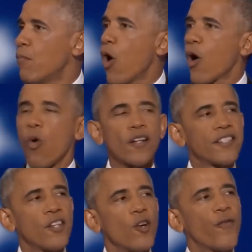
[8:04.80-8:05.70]
More
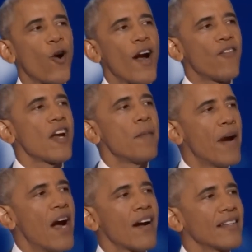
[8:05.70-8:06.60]
work to do for every
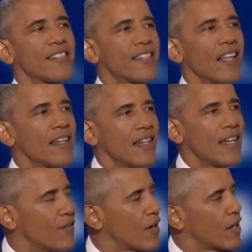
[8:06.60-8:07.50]
American still in
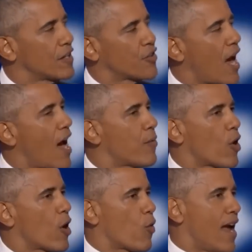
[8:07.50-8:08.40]
need of a good job
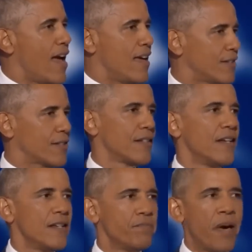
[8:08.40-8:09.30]
or a raise,
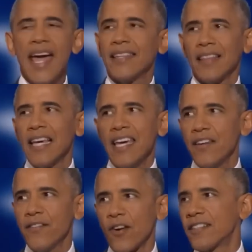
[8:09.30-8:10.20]
paid
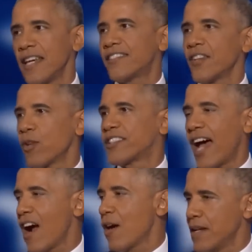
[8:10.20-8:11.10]
leave or a decent
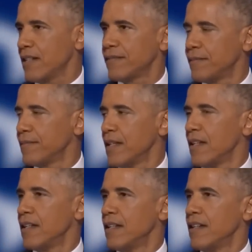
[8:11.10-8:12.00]
retirement,
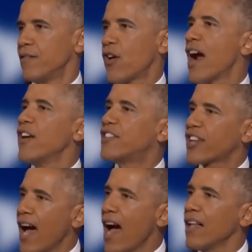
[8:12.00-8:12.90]
for every
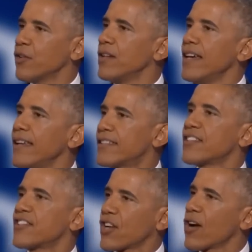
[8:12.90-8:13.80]
child who needs
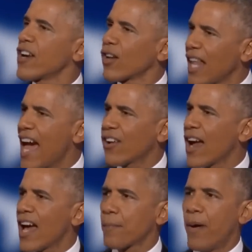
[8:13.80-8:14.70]
a sturdier
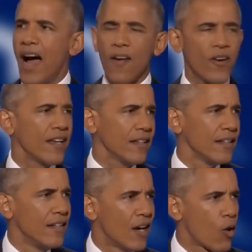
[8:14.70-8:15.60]
ladder out of poverty
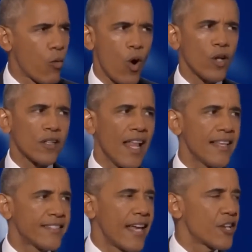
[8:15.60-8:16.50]
or
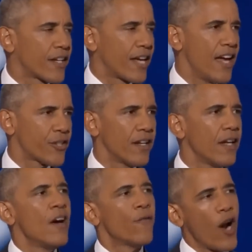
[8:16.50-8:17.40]
world-class
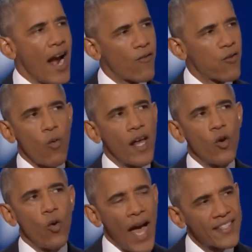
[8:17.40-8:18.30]
education, for
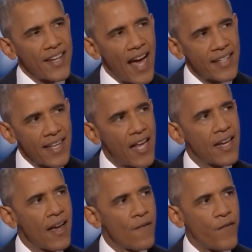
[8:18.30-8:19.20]
everyone who has not
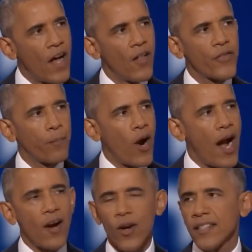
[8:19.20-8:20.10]
yet felt the
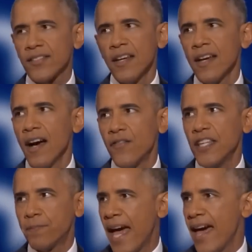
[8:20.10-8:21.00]
progress of
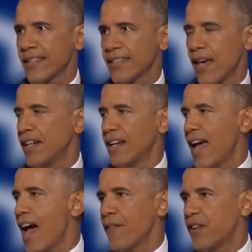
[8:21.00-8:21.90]
these past
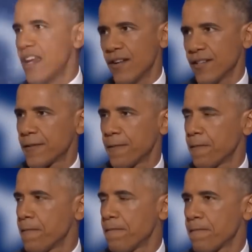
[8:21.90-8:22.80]
7.5 years.
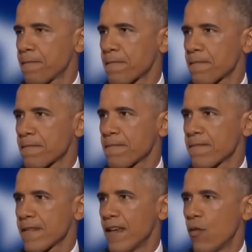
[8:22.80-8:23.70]

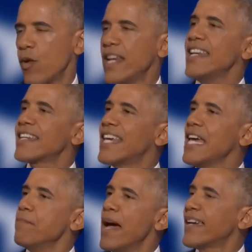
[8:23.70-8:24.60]
We need to
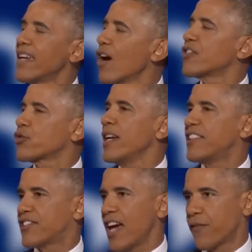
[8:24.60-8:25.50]
keep making our
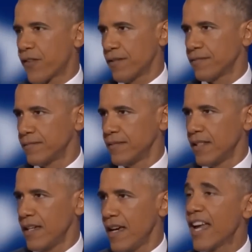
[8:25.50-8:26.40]
streets safer
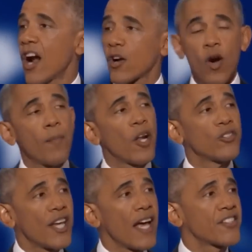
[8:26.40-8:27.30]
and our
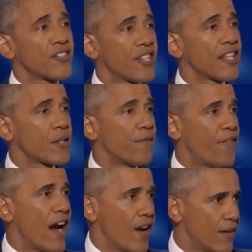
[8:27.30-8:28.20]
criminal justice system
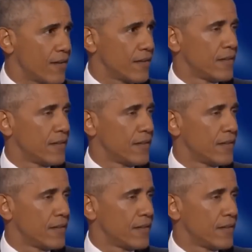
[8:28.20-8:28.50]
fair,